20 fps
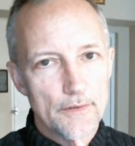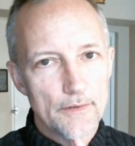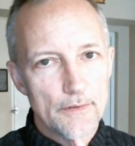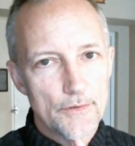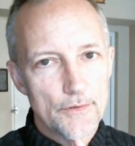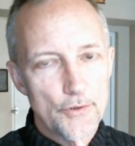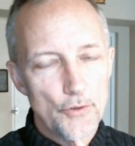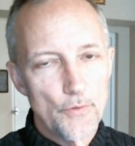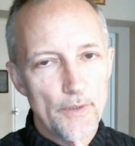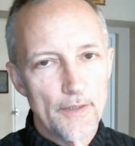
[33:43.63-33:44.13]

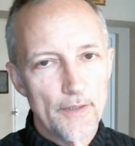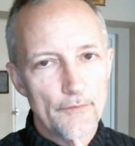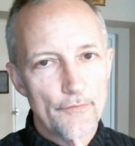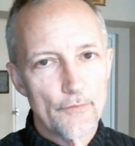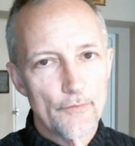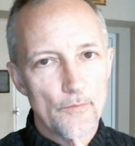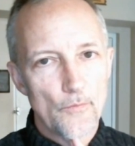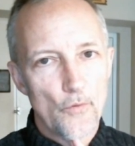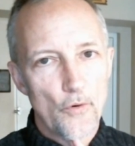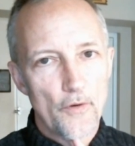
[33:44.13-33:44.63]
tune in for
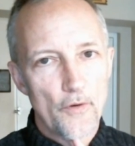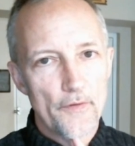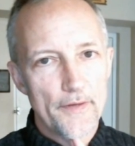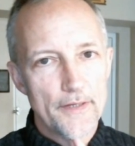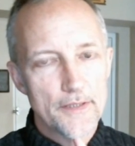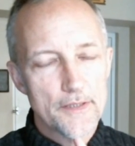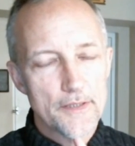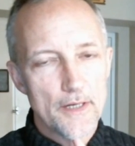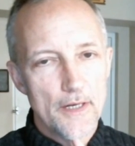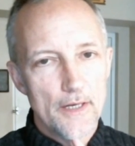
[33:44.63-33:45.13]
more of
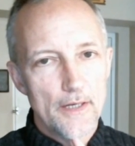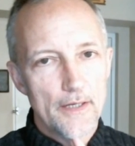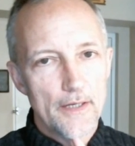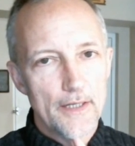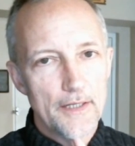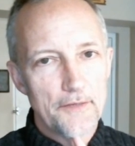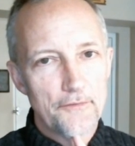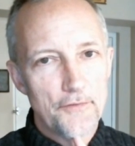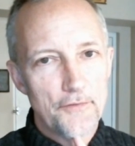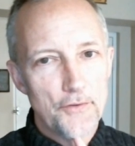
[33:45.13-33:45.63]
these in
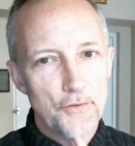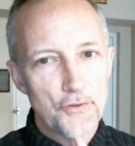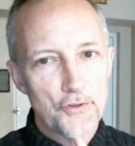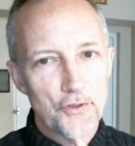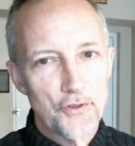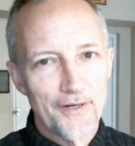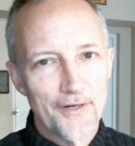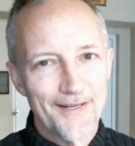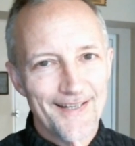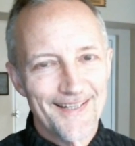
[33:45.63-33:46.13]
the
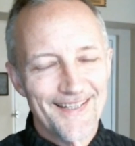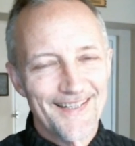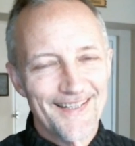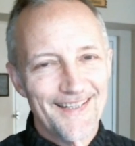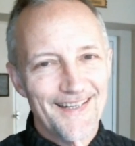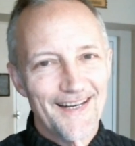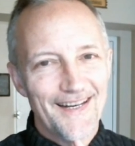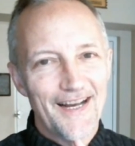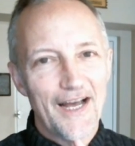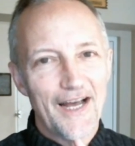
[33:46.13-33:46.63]
future.
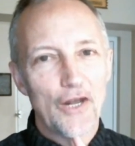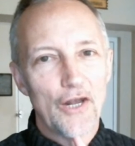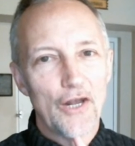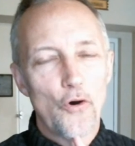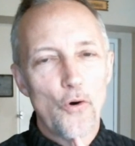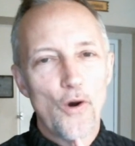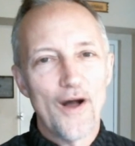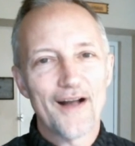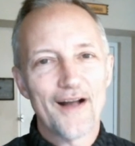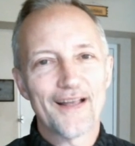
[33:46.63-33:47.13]

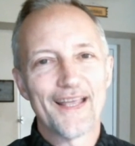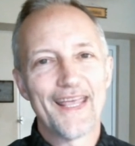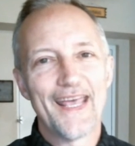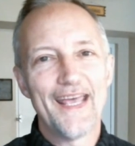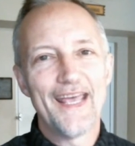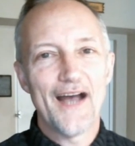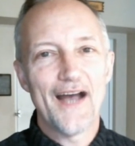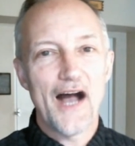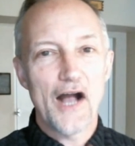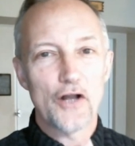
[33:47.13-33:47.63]
Aloha
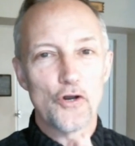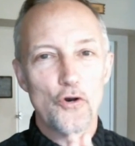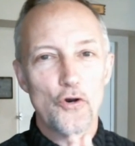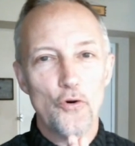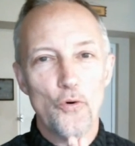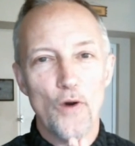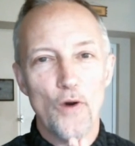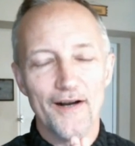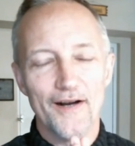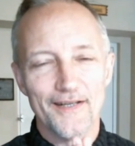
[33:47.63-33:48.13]
ke
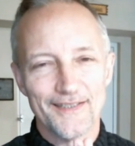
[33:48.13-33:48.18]
akua.